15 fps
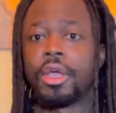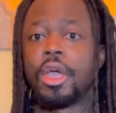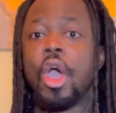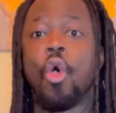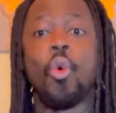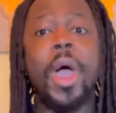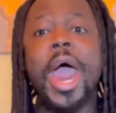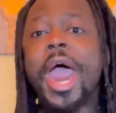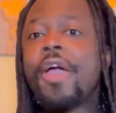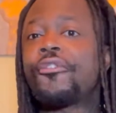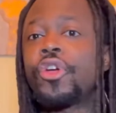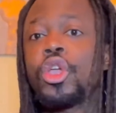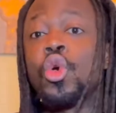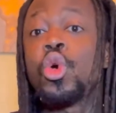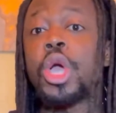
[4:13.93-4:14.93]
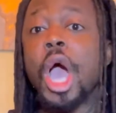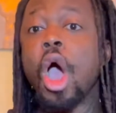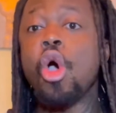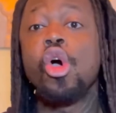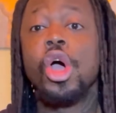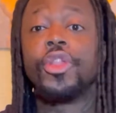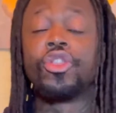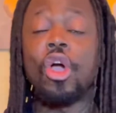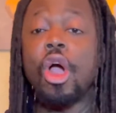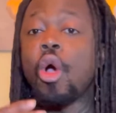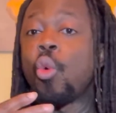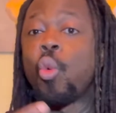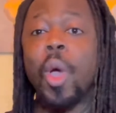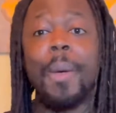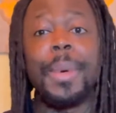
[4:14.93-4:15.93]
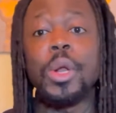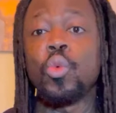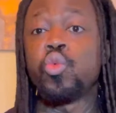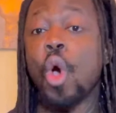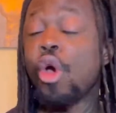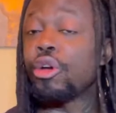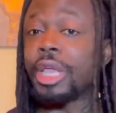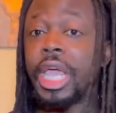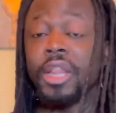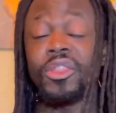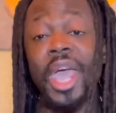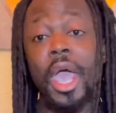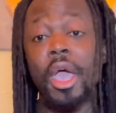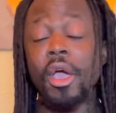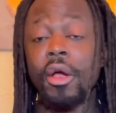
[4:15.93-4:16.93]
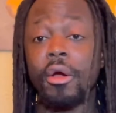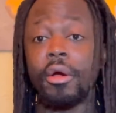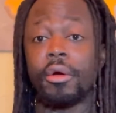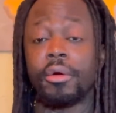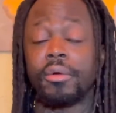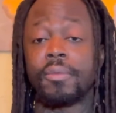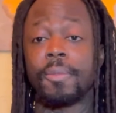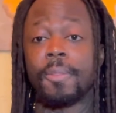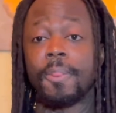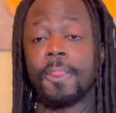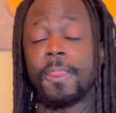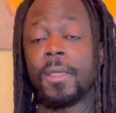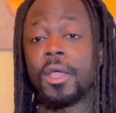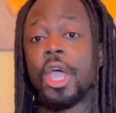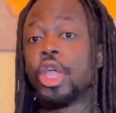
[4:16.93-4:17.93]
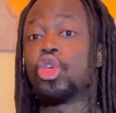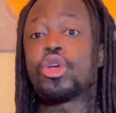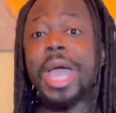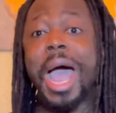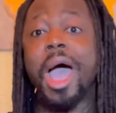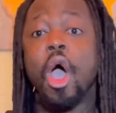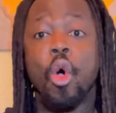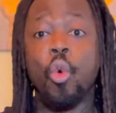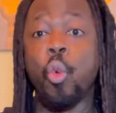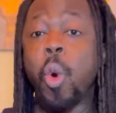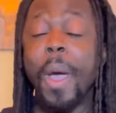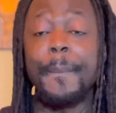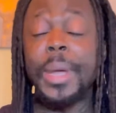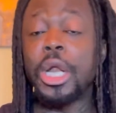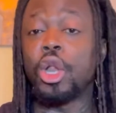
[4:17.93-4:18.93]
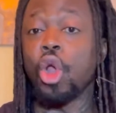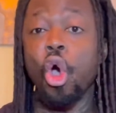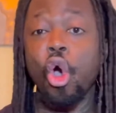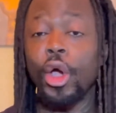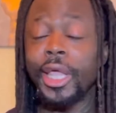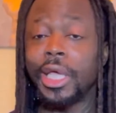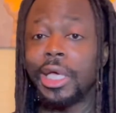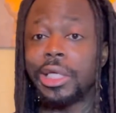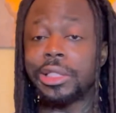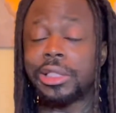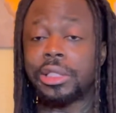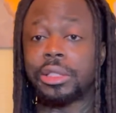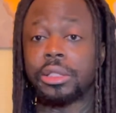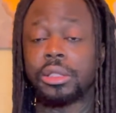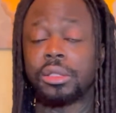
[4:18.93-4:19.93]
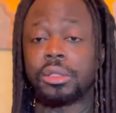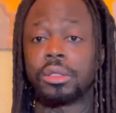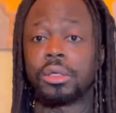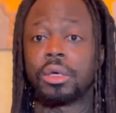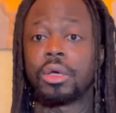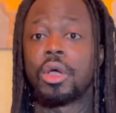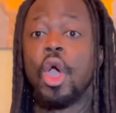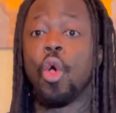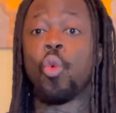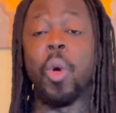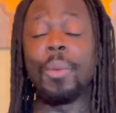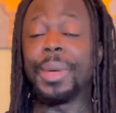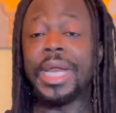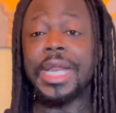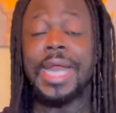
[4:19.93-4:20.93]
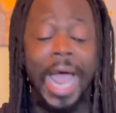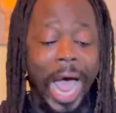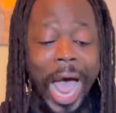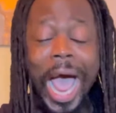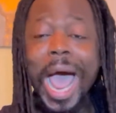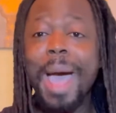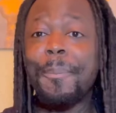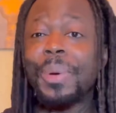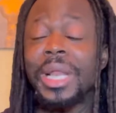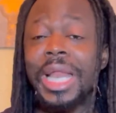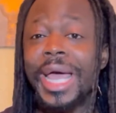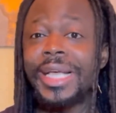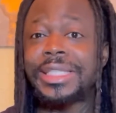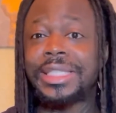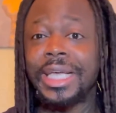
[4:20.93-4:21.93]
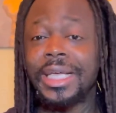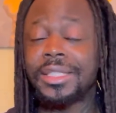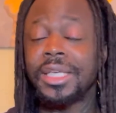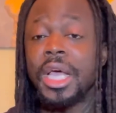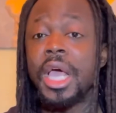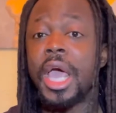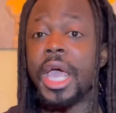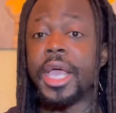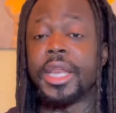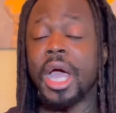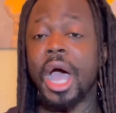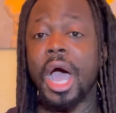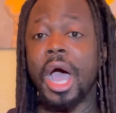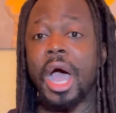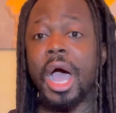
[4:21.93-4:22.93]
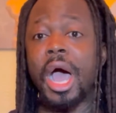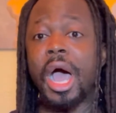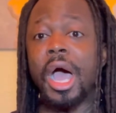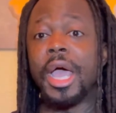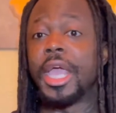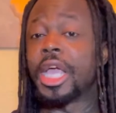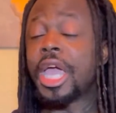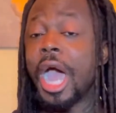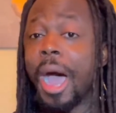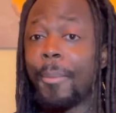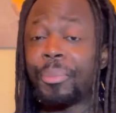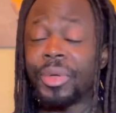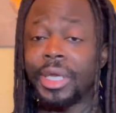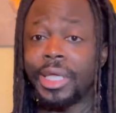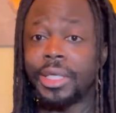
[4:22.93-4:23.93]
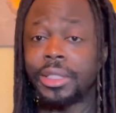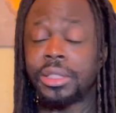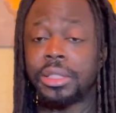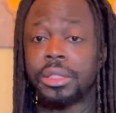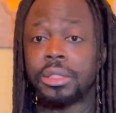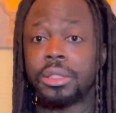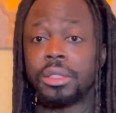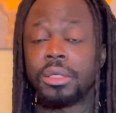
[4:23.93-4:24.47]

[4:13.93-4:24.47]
Wherever you go, there are women working there. You got women lawyers, women in high places in companies.